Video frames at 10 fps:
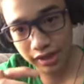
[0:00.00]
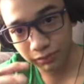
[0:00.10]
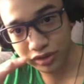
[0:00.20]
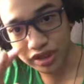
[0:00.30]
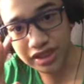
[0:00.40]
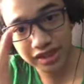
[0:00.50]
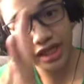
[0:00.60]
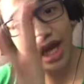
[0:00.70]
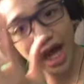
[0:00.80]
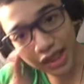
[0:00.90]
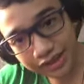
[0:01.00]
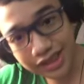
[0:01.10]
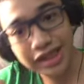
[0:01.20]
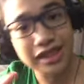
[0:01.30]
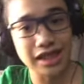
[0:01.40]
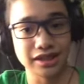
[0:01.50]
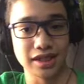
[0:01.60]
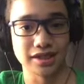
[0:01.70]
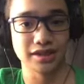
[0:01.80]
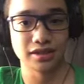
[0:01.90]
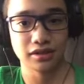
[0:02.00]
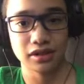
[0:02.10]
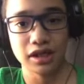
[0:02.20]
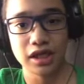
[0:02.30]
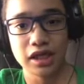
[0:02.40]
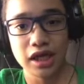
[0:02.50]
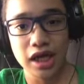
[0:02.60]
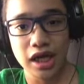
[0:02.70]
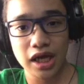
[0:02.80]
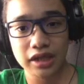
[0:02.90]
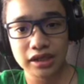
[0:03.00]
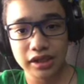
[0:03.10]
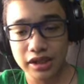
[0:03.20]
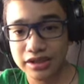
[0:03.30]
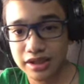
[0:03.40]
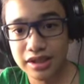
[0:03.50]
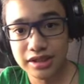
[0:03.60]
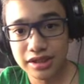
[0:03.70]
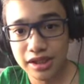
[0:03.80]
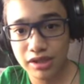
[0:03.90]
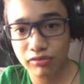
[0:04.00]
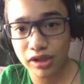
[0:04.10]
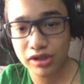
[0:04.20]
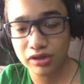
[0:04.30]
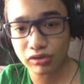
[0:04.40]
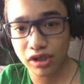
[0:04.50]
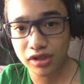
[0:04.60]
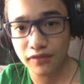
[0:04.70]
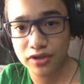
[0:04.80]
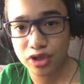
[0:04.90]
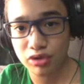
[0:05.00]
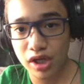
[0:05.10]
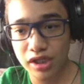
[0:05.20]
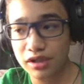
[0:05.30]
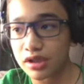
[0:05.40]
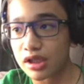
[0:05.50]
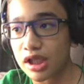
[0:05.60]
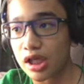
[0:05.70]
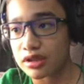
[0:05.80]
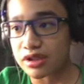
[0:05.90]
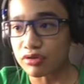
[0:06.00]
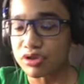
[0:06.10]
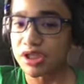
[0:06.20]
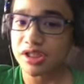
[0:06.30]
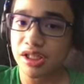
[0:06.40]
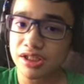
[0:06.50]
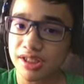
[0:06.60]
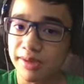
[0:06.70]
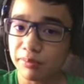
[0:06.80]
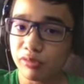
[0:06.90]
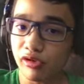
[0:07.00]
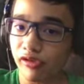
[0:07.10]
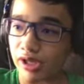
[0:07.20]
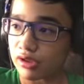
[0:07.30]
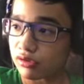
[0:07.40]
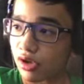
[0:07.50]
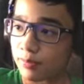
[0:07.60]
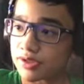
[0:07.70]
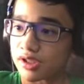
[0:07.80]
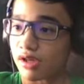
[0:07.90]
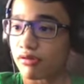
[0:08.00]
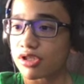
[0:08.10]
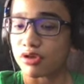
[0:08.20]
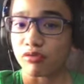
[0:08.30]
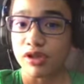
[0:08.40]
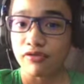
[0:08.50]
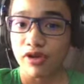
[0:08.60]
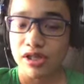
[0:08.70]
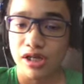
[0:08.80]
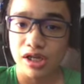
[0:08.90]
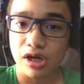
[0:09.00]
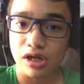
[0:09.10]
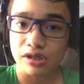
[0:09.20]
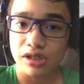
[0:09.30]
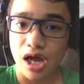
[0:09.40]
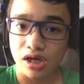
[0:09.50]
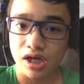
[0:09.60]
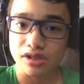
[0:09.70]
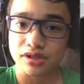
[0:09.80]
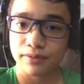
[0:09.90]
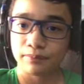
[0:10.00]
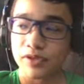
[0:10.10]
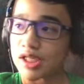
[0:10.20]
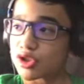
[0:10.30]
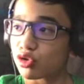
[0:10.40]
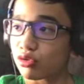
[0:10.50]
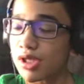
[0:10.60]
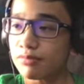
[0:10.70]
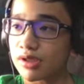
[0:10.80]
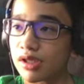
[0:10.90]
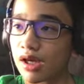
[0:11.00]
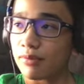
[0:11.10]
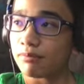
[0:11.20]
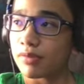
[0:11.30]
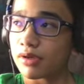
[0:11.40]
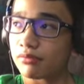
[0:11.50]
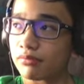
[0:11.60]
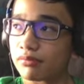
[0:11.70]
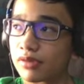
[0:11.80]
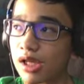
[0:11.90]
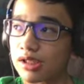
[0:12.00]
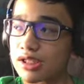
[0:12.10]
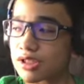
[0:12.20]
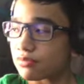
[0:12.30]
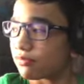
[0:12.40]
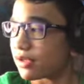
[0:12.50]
precisely a DNA test. And since he wanted to cut off a strain, 066 kept moving into the opposite direction. When they finally got a cut, It screamed like this